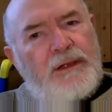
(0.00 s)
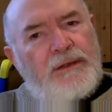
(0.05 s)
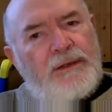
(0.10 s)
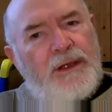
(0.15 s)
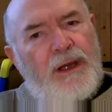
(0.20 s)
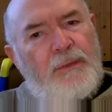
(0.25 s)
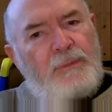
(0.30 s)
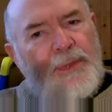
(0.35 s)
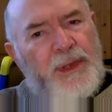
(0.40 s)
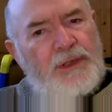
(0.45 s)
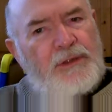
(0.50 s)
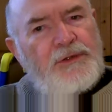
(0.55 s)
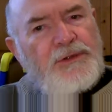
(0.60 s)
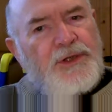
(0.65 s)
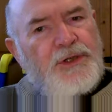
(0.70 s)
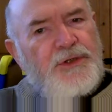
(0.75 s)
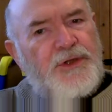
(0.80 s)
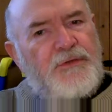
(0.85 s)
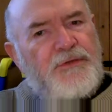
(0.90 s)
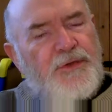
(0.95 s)
are built
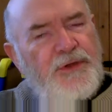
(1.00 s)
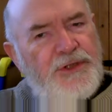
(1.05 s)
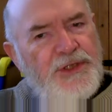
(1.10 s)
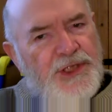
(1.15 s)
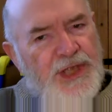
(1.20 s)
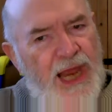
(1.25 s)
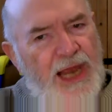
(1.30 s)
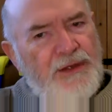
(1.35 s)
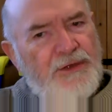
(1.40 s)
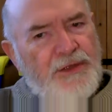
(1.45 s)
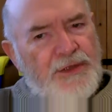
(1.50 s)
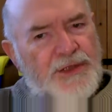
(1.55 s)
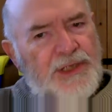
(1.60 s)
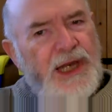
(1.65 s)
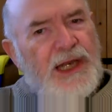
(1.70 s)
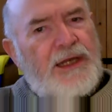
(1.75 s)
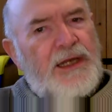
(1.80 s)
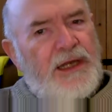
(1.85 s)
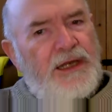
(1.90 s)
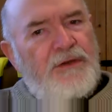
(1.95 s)
to different standards,
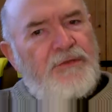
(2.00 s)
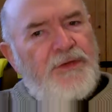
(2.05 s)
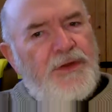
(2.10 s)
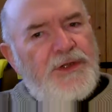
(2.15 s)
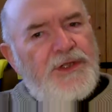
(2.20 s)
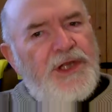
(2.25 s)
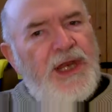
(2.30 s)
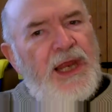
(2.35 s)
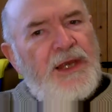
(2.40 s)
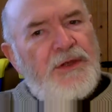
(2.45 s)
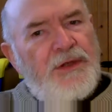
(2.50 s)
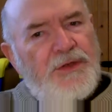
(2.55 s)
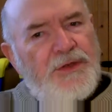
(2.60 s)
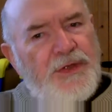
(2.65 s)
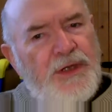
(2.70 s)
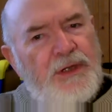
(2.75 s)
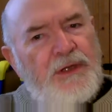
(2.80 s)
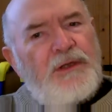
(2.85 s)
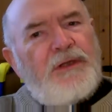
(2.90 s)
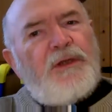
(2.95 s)
slightly different
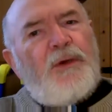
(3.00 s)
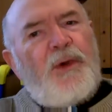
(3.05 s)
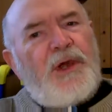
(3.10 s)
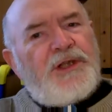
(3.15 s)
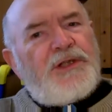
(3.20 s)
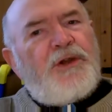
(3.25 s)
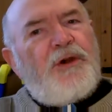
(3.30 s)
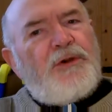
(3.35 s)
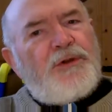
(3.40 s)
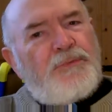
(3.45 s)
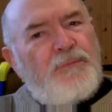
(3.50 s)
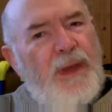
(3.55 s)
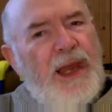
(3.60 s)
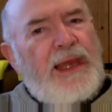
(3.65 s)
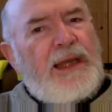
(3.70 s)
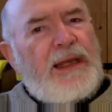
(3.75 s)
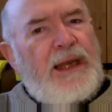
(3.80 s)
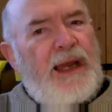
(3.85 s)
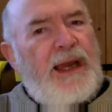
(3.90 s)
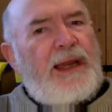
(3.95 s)
standards. The West Coast
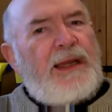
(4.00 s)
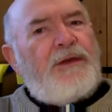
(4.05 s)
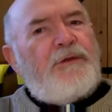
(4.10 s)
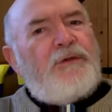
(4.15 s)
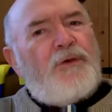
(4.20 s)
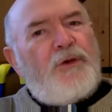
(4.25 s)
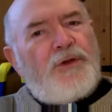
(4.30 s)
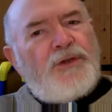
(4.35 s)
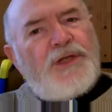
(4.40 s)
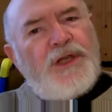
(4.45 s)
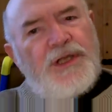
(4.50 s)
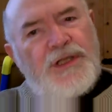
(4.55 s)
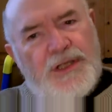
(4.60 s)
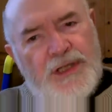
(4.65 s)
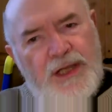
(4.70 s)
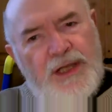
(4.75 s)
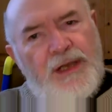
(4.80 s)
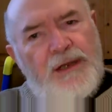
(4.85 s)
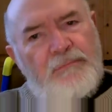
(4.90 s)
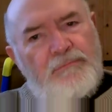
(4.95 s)
Main Line, of course,
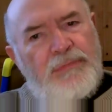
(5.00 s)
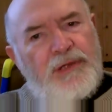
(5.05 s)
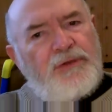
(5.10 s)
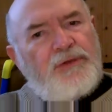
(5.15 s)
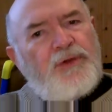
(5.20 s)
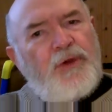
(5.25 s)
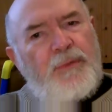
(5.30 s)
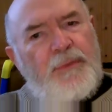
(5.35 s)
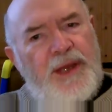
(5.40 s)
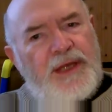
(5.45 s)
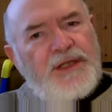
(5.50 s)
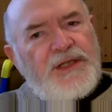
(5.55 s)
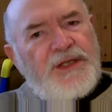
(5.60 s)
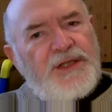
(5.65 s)
is built to a better